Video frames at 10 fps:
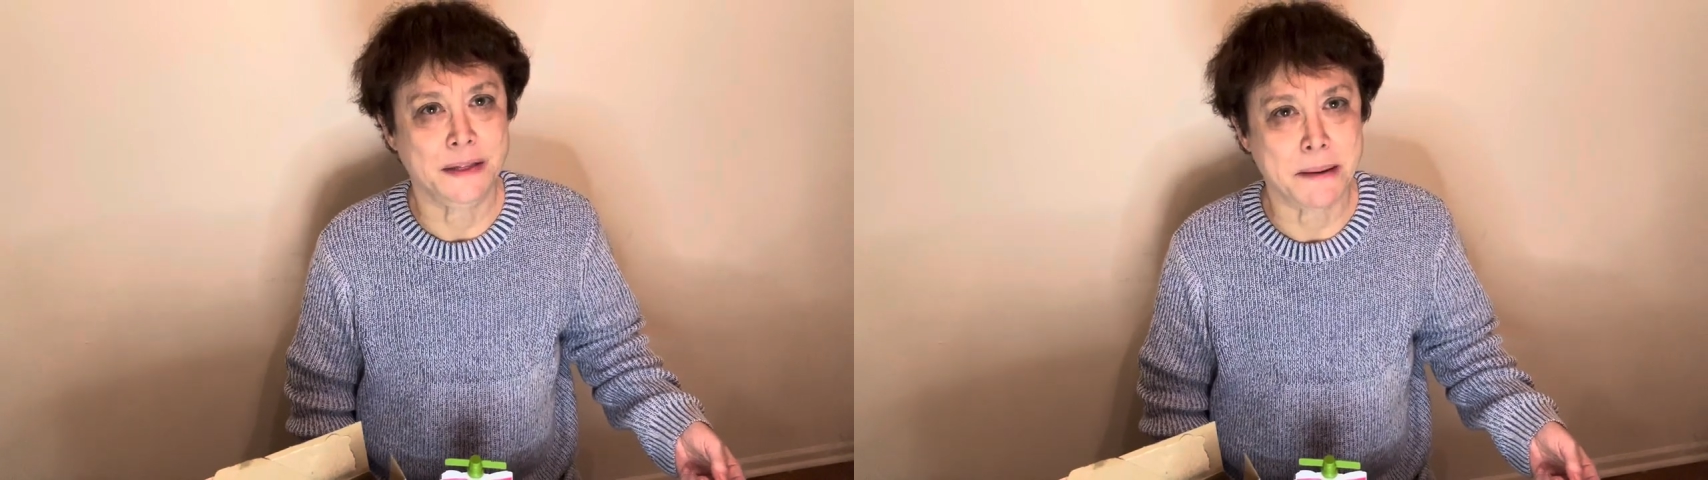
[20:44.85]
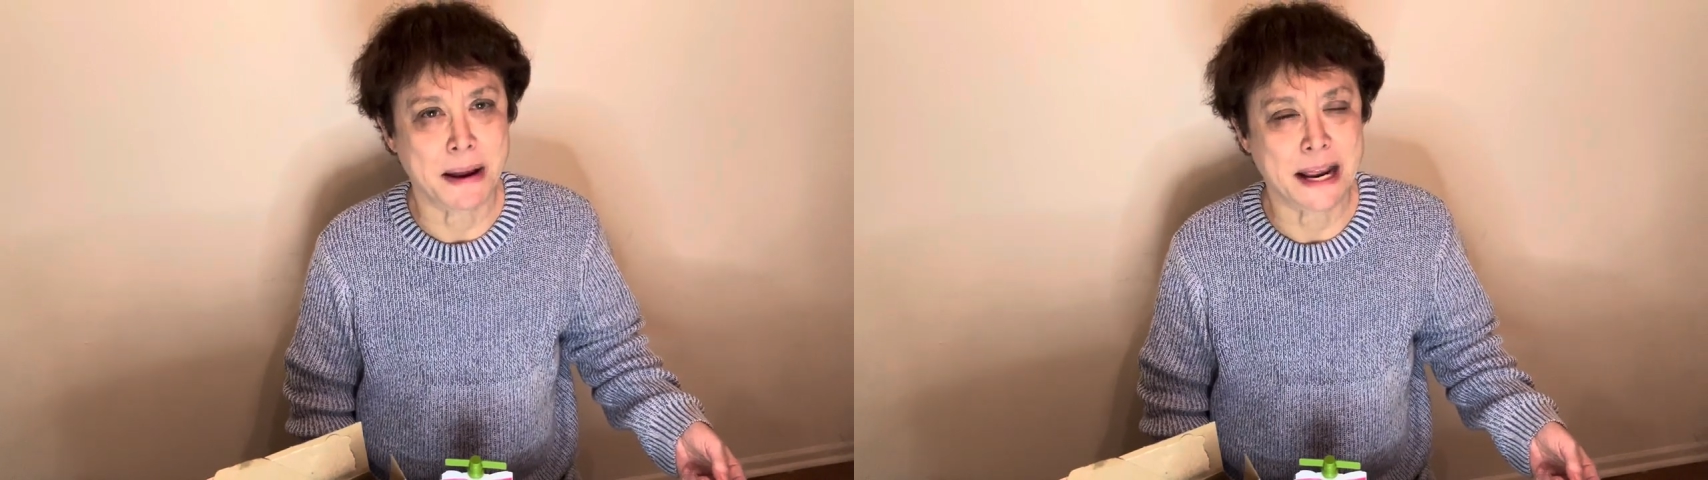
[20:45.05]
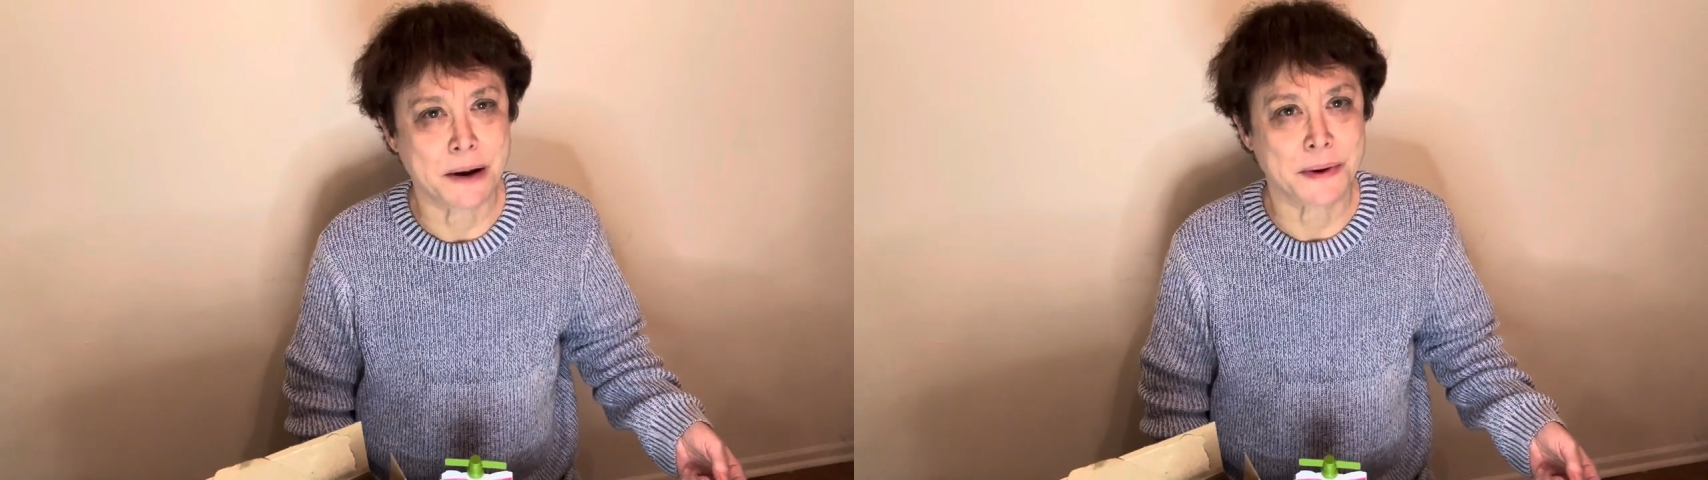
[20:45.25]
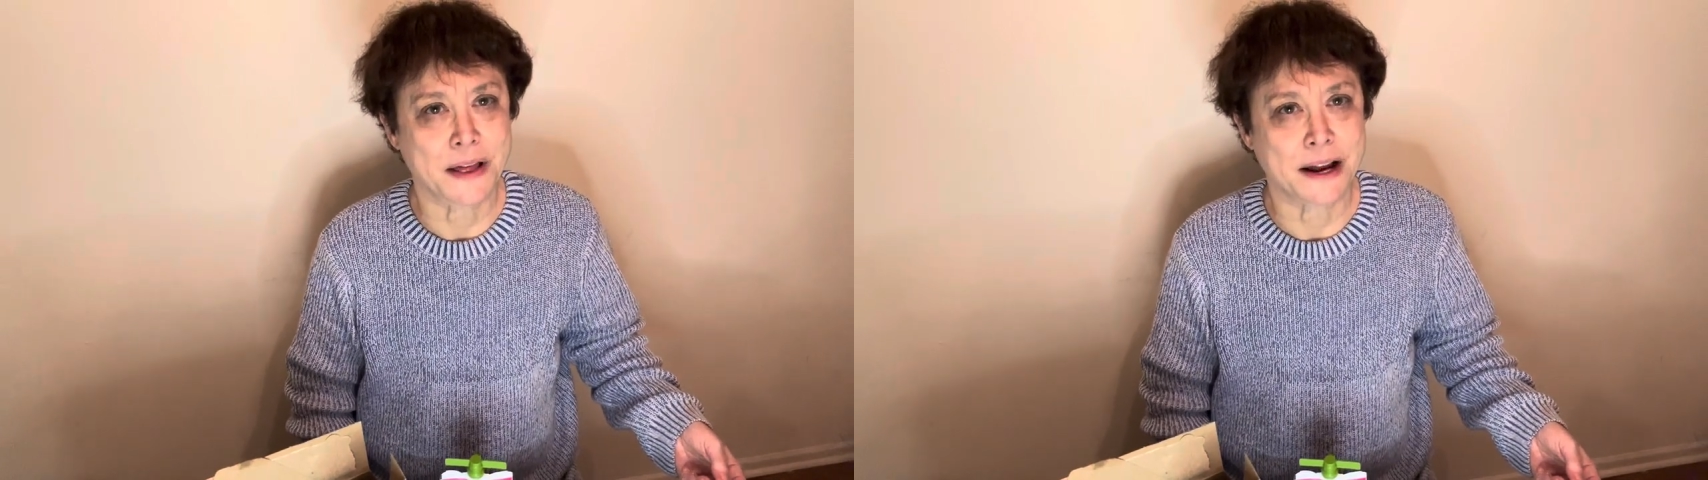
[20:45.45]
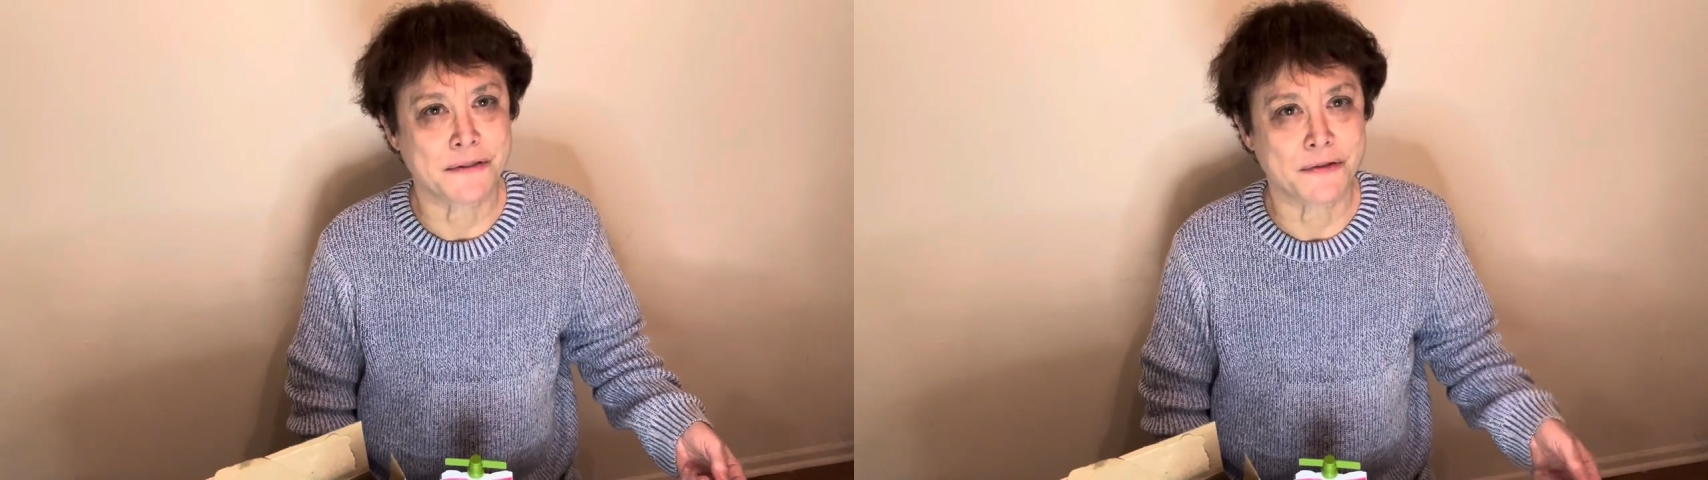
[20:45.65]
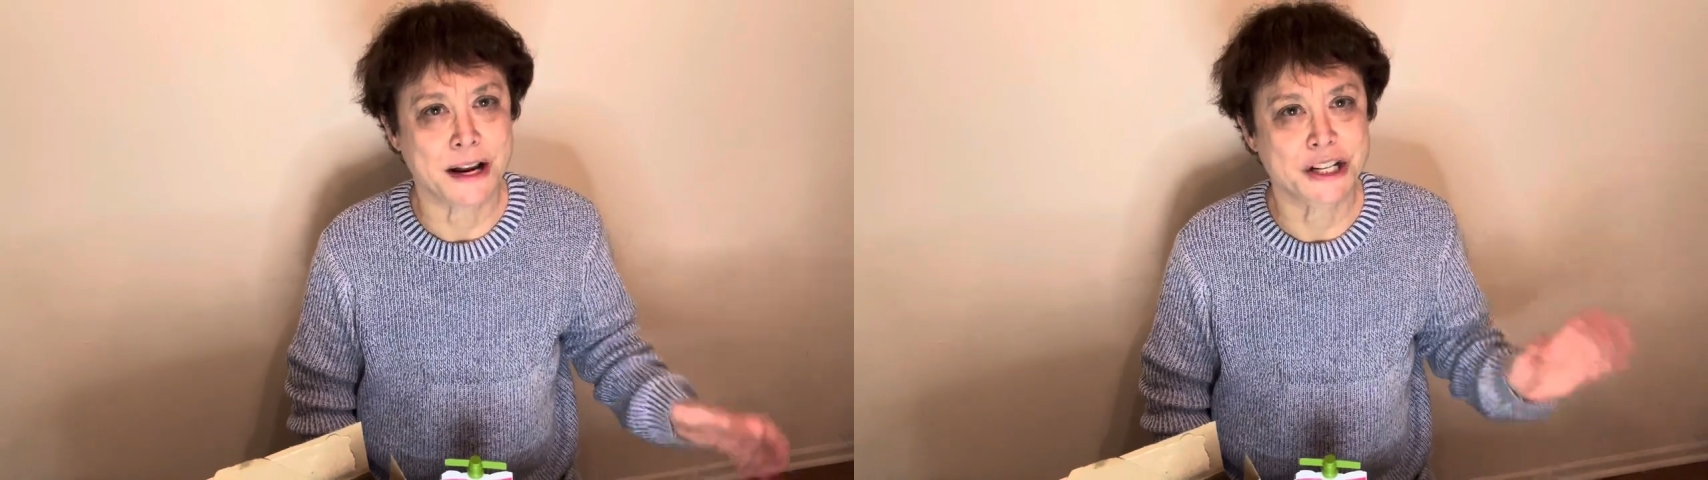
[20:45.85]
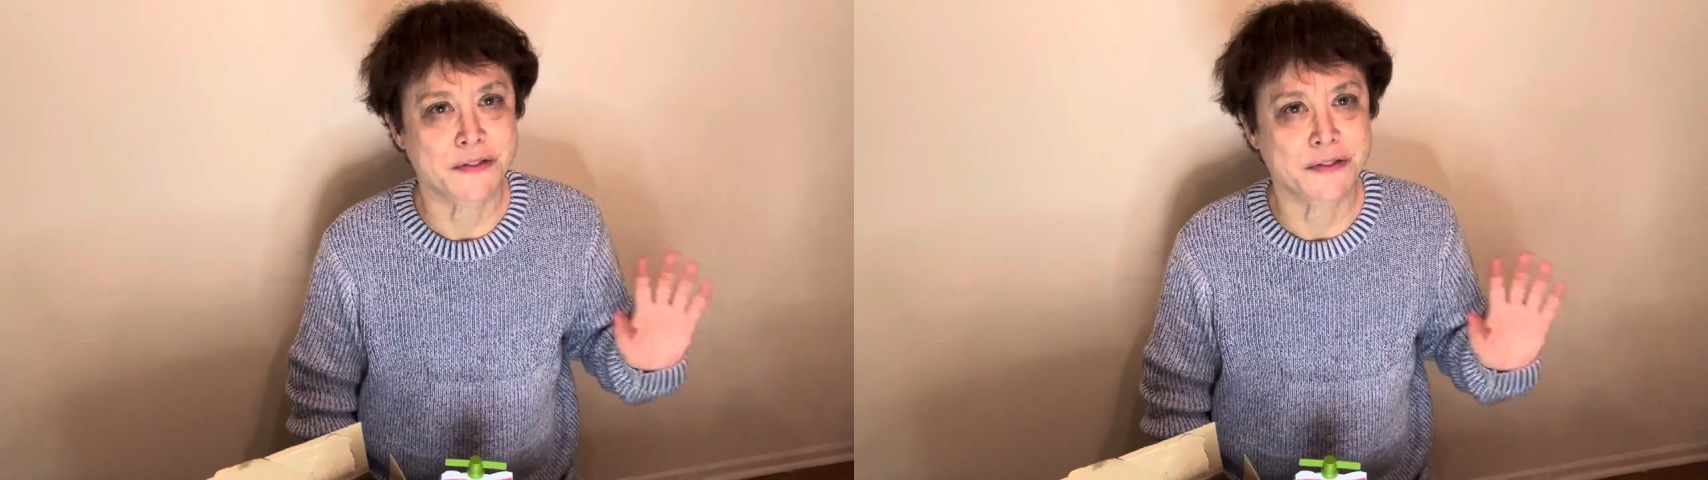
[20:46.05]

they make it with like a French